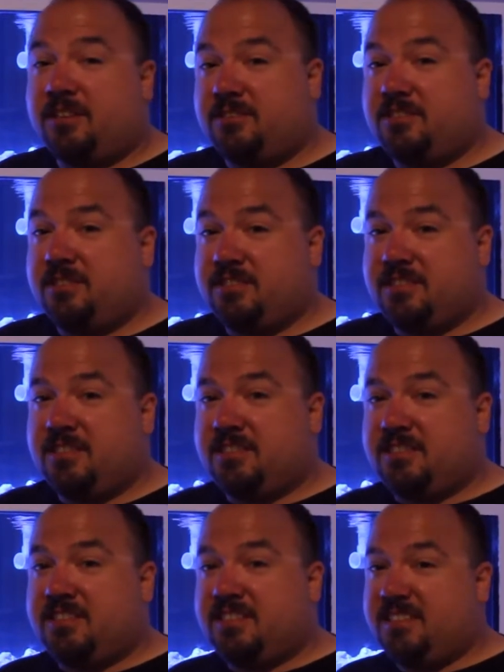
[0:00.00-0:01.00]
else
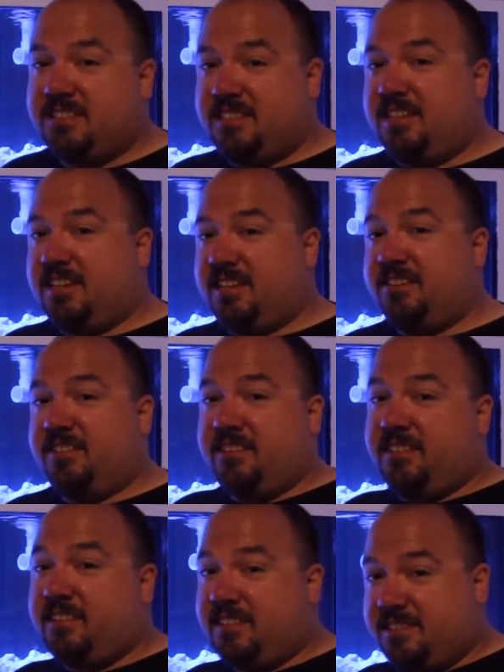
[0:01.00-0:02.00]
exists in this tank
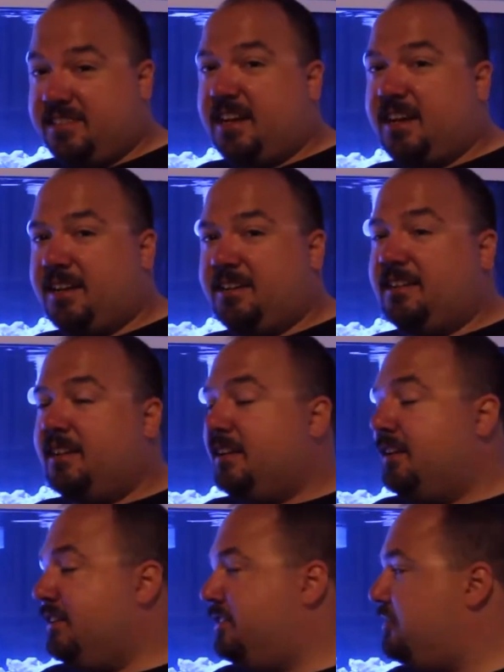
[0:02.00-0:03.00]
other than the side
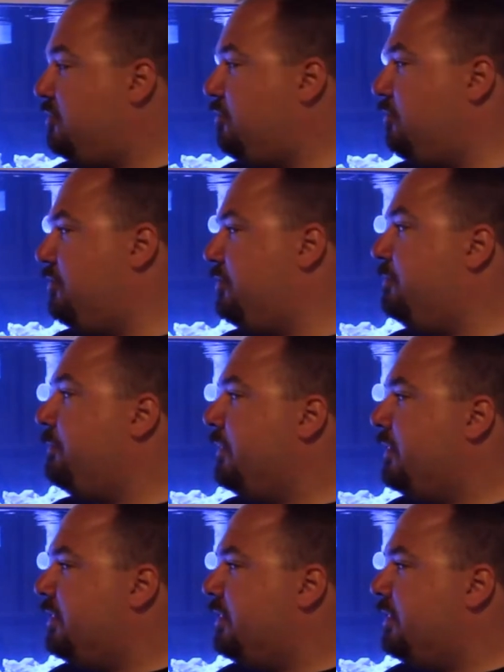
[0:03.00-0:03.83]
and the corner.